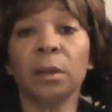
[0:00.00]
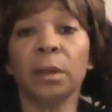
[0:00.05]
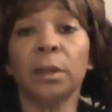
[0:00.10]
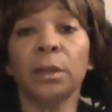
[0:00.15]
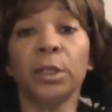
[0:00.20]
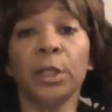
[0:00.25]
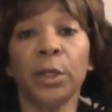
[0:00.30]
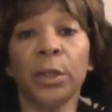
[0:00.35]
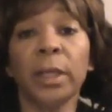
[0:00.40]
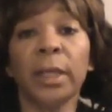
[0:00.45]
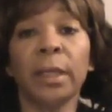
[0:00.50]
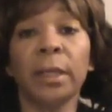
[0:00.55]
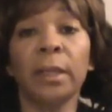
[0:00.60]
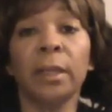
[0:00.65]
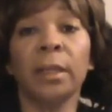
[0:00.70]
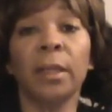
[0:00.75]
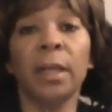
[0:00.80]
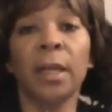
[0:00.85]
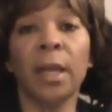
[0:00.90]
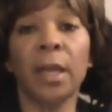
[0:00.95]
attorney,
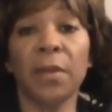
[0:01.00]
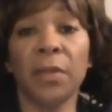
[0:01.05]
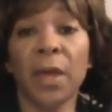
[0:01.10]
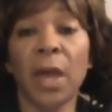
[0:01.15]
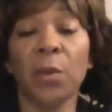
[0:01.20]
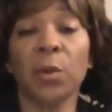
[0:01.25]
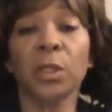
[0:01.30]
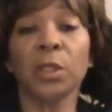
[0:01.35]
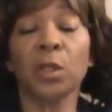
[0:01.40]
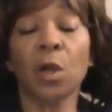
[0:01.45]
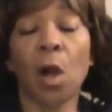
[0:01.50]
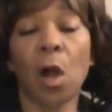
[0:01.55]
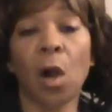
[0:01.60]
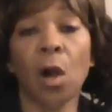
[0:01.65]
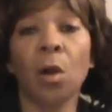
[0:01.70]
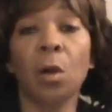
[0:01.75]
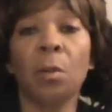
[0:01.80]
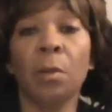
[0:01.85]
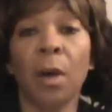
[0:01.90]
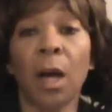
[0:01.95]
and that was
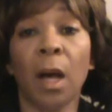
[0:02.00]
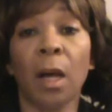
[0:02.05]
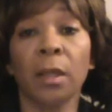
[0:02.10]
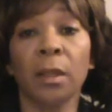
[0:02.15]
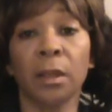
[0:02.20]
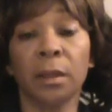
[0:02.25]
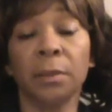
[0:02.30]
Carl Mong.